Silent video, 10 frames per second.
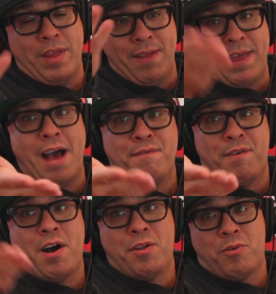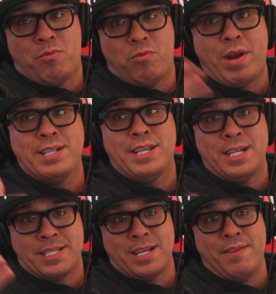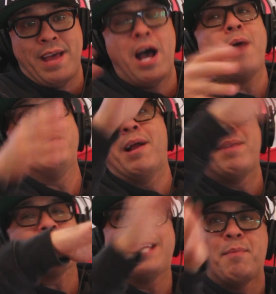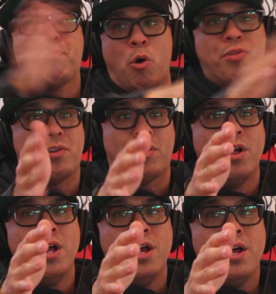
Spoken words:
with that father raising his son. I'm not saying both are...